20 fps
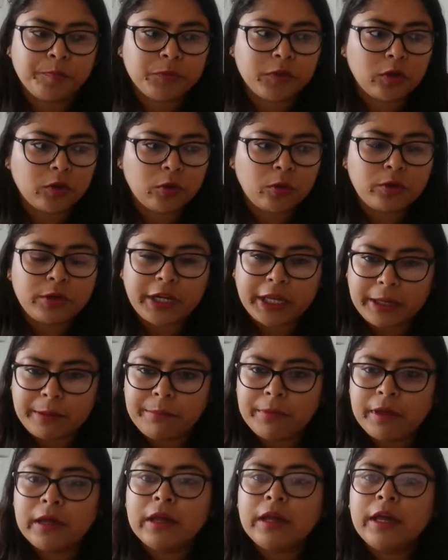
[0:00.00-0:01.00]

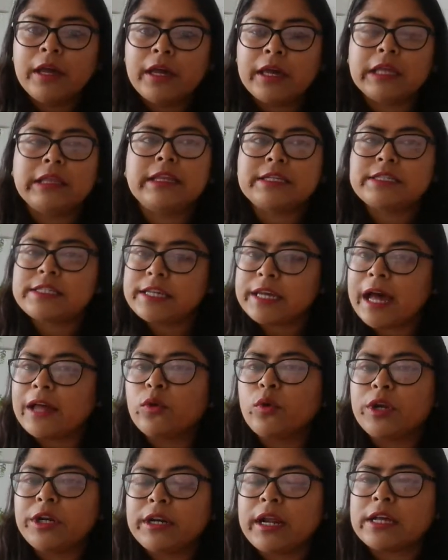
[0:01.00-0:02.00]
name in the
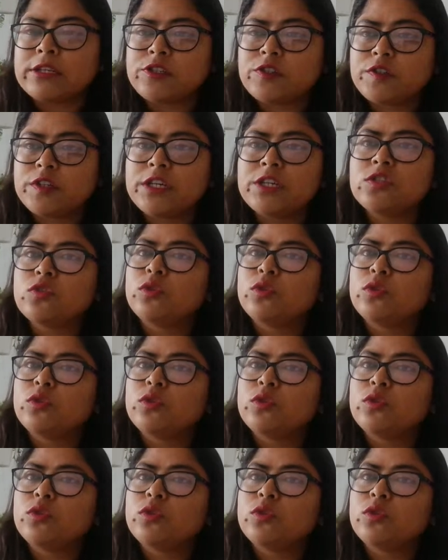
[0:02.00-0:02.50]
CRO industry.